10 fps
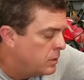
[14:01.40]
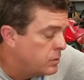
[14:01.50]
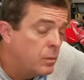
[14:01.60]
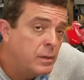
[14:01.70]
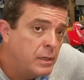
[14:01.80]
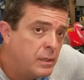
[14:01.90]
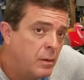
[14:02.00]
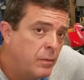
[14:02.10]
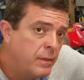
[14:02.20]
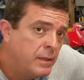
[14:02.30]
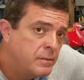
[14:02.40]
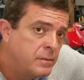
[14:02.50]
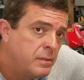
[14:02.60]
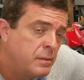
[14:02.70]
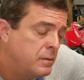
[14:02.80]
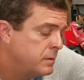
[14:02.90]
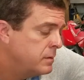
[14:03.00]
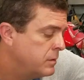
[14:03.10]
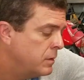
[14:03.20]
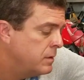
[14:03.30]
So we're going to go with this.
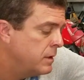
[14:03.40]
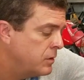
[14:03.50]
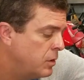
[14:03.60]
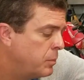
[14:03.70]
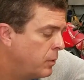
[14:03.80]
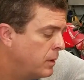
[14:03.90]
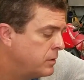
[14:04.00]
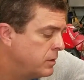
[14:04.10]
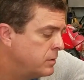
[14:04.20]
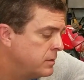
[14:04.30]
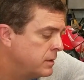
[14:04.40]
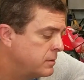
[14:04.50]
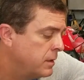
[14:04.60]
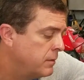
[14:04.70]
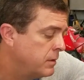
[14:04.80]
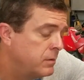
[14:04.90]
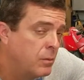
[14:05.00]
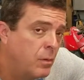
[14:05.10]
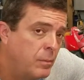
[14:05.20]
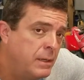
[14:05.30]
So it's at 2.267.
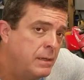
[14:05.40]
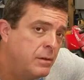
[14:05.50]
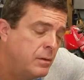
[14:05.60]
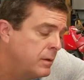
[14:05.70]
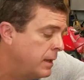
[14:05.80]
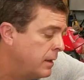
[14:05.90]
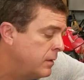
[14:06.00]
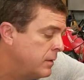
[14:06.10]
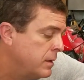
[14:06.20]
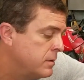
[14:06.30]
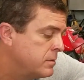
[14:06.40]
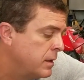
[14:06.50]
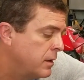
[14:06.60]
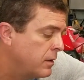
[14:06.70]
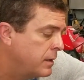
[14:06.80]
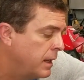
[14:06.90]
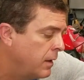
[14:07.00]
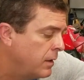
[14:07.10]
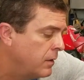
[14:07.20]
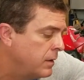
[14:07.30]
So what we need to do now is set our
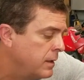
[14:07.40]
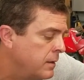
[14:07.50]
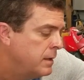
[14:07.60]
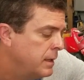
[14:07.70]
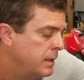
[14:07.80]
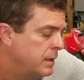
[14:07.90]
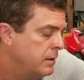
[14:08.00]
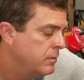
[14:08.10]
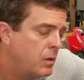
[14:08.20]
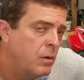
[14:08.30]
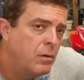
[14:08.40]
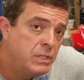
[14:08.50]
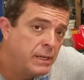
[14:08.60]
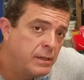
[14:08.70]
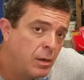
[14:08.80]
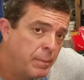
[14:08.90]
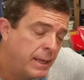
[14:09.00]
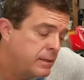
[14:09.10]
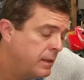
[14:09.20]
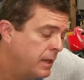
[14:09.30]
carrier in and start checking our
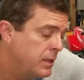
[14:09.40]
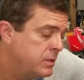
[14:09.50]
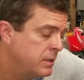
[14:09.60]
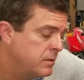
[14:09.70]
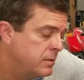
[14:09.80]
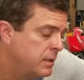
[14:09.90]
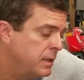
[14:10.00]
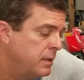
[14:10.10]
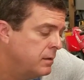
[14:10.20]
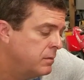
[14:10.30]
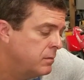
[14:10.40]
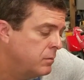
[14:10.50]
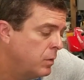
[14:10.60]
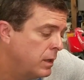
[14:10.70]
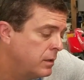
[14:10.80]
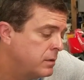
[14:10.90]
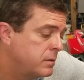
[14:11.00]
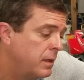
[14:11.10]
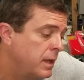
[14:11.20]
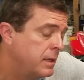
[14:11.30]
backlash and see what it
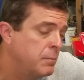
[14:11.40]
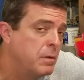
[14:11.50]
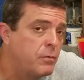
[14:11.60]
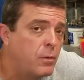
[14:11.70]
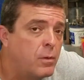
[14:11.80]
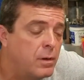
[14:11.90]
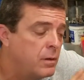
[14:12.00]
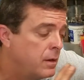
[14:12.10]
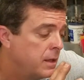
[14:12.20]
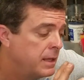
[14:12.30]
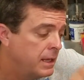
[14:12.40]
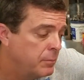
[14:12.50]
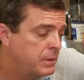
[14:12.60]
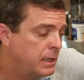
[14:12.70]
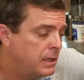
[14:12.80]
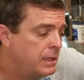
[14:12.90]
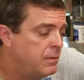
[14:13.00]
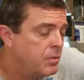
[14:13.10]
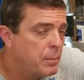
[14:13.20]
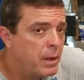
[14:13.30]
looks like. And before, and I'm going to
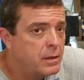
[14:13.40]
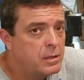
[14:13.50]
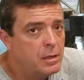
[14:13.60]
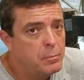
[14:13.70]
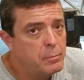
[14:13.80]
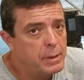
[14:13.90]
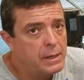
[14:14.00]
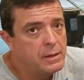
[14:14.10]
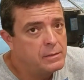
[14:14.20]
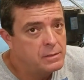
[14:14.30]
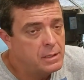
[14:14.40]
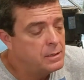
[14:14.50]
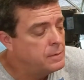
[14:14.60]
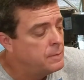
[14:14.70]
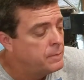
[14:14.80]
leave the mock-up bearings in it.